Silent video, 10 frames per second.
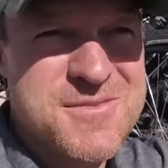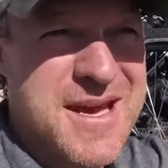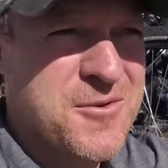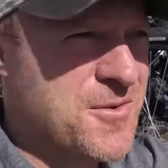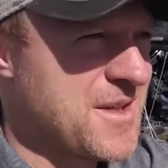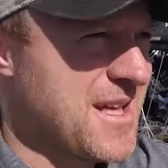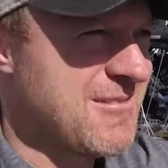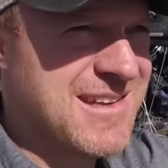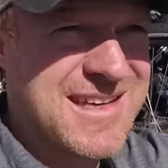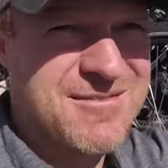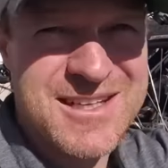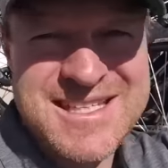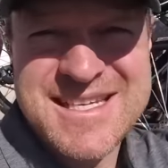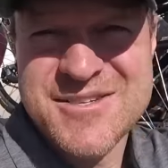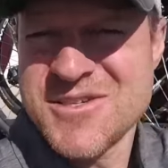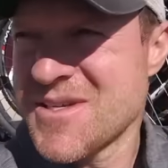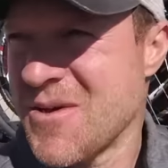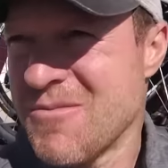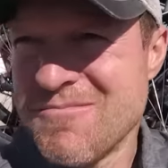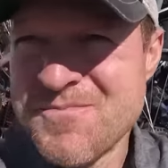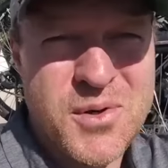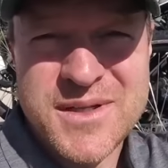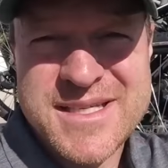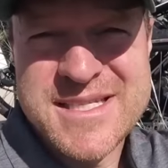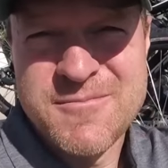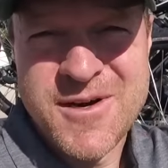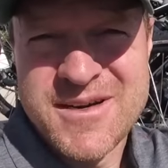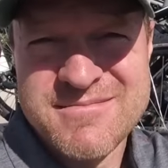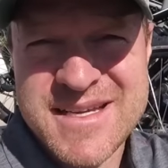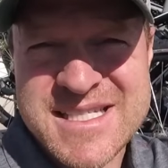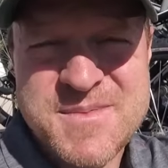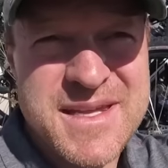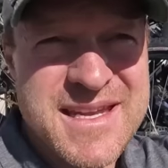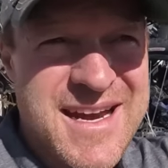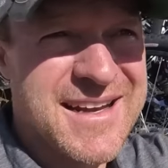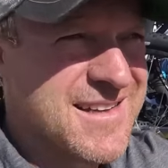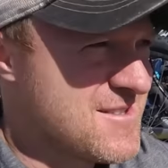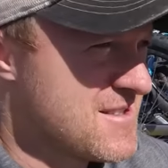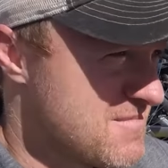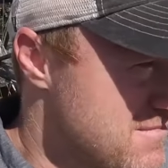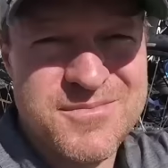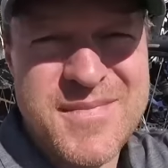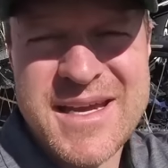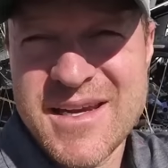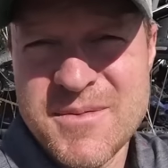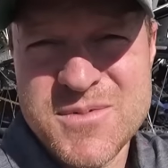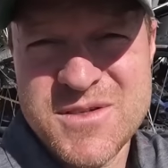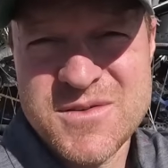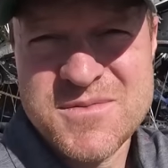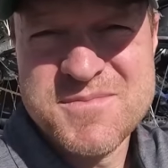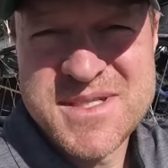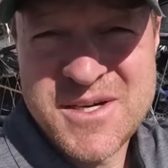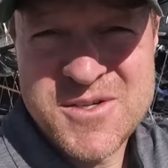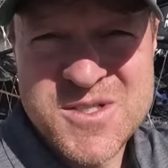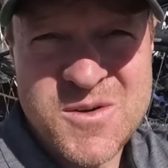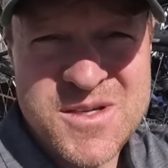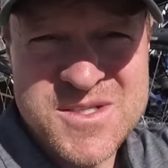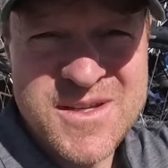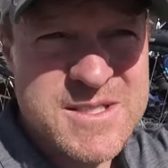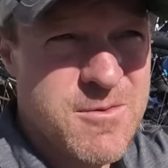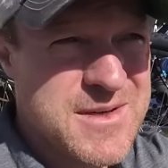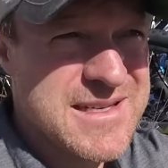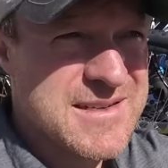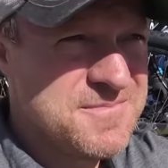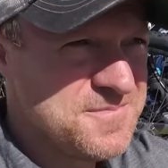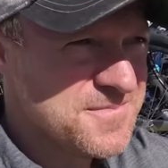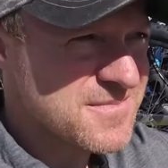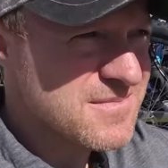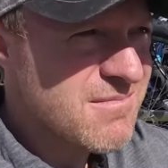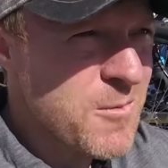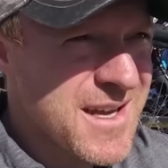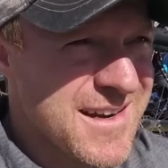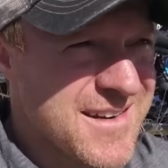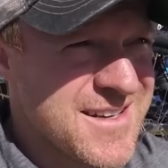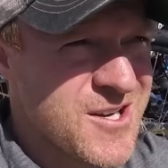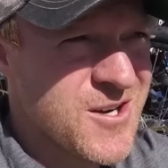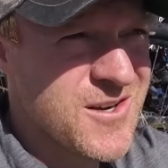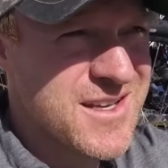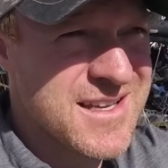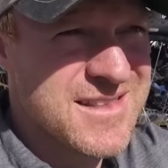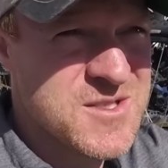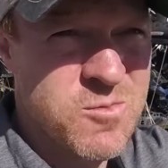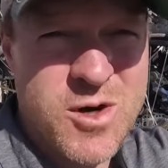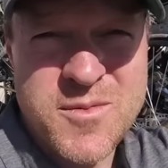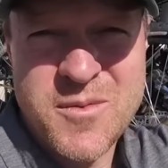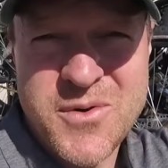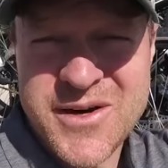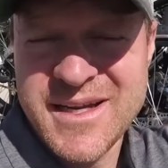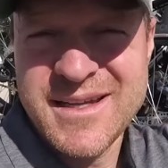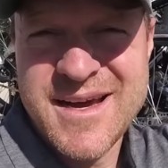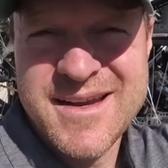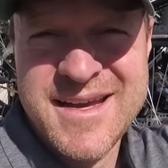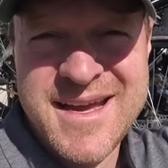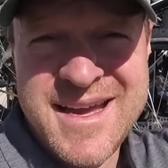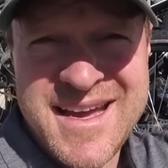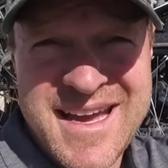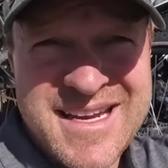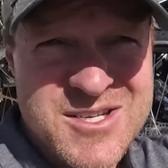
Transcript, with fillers: from that whole thing. We thought, well, let's not just go pull in somewhere and, and spend the night. Let's just make it up to Sarasota. So that's what we did. We got in here at this Walmart parking lot at